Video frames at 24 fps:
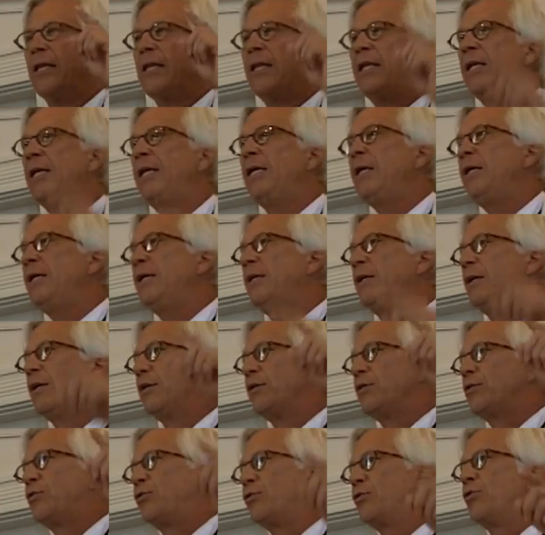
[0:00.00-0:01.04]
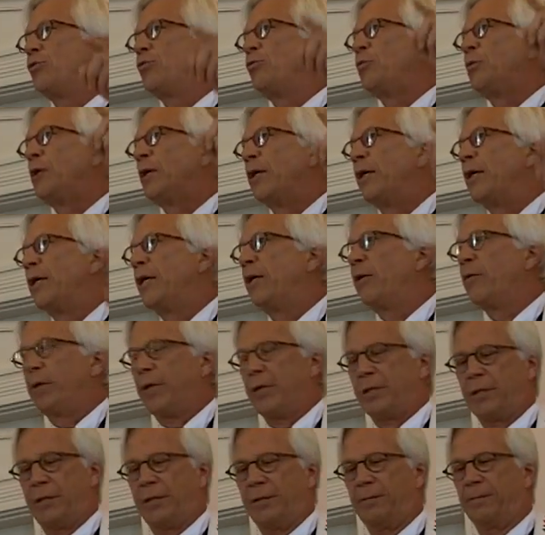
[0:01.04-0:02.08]
need to hear
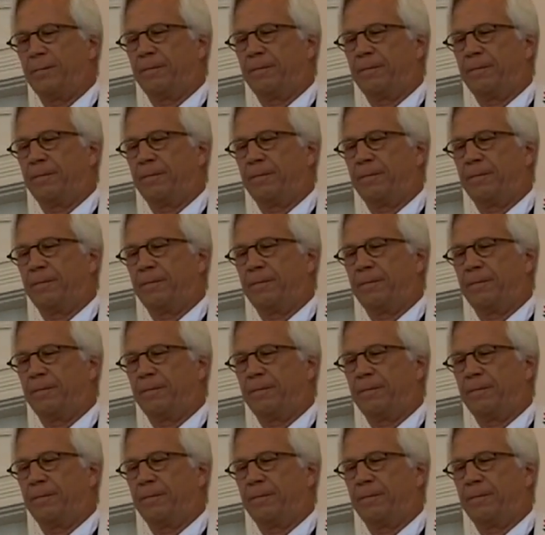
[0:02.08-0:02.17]
it.